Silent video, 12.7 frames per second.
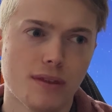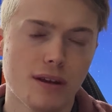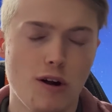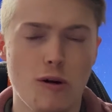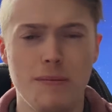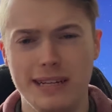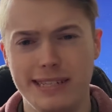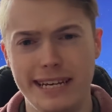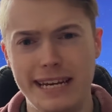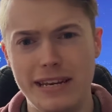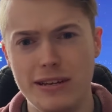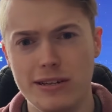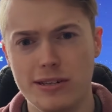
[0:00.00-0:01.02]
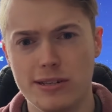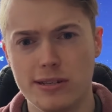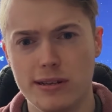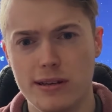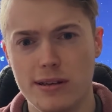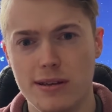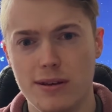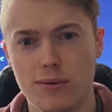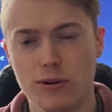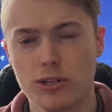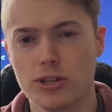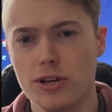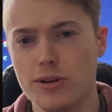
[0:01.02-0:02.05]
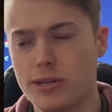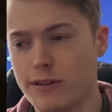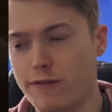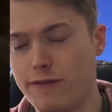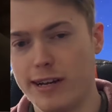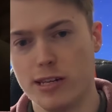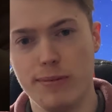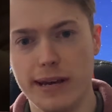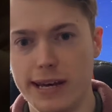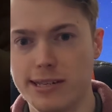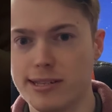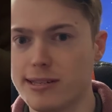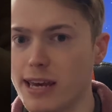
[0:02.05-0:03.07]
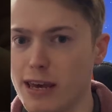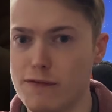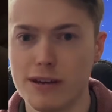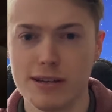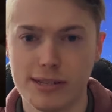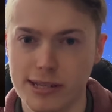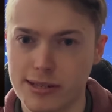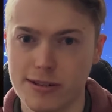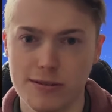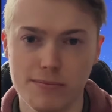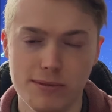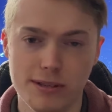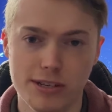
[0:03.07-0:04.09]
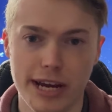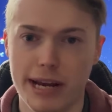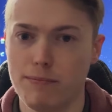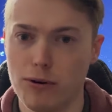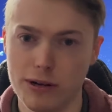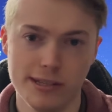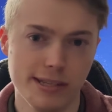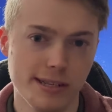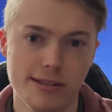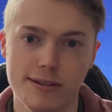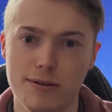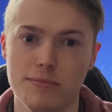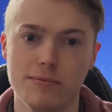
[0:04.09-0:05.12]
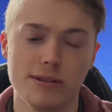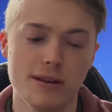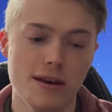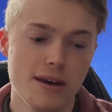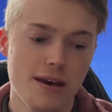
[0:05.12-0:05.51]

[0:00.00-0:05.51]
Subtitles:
are a bit tedious. We're so used to fast-paced saving systems, checkpoint systems,